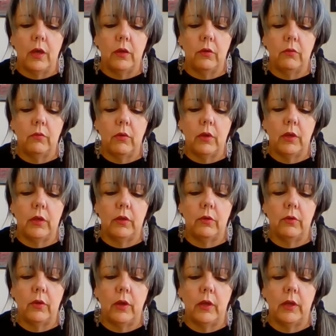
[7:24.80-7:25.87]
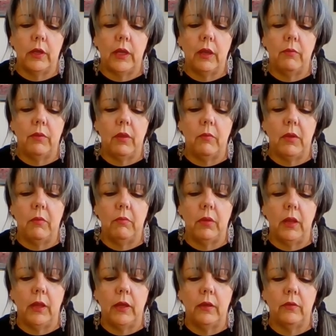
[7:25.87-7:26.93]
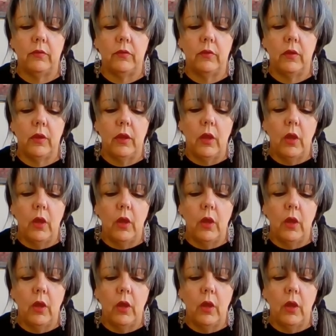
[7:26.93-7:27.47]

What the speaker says: don't know how to keep them in place.